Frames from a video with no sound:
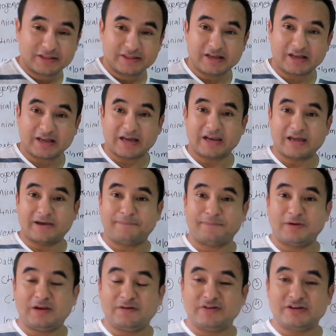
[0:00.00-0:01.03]
they can
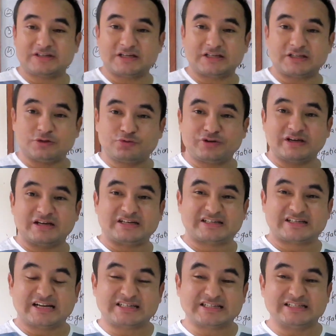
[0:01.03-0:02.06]
have elevated urea and
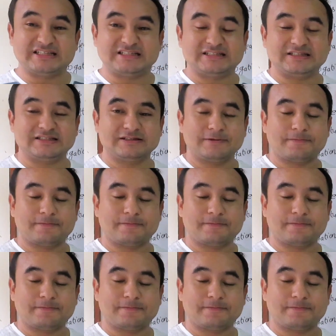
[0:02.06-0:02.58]
creatinine.